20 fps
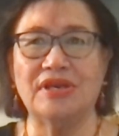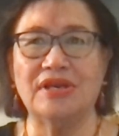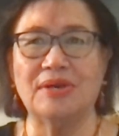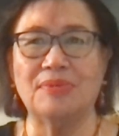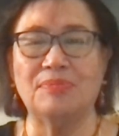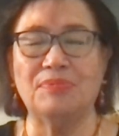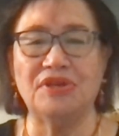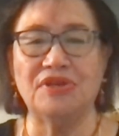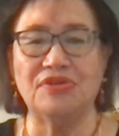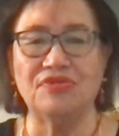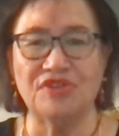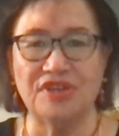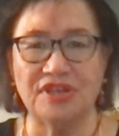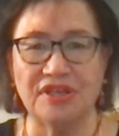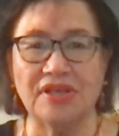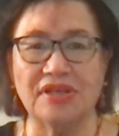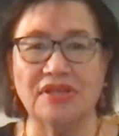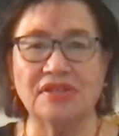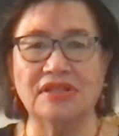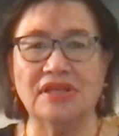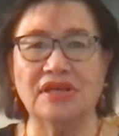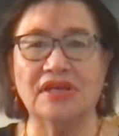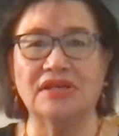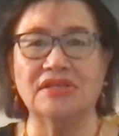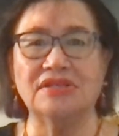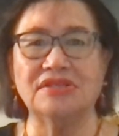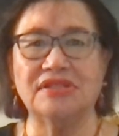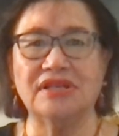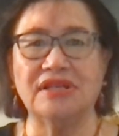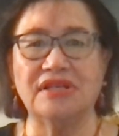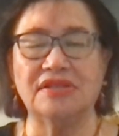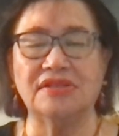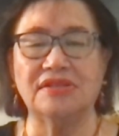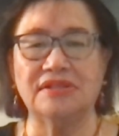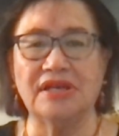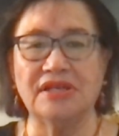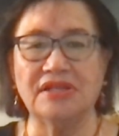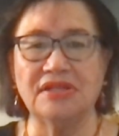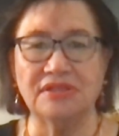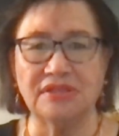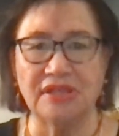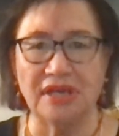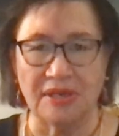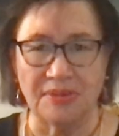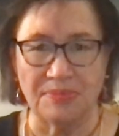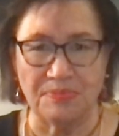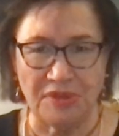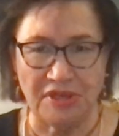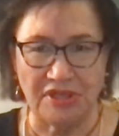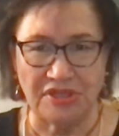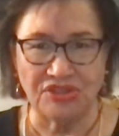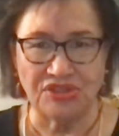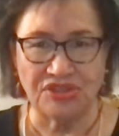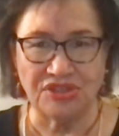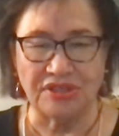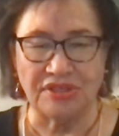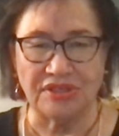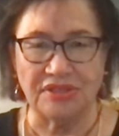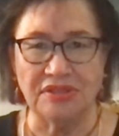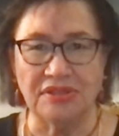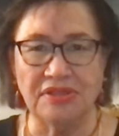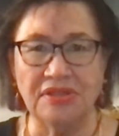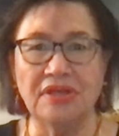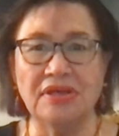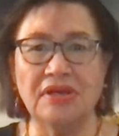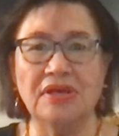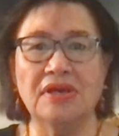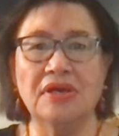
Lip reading: are being recognised in another dimension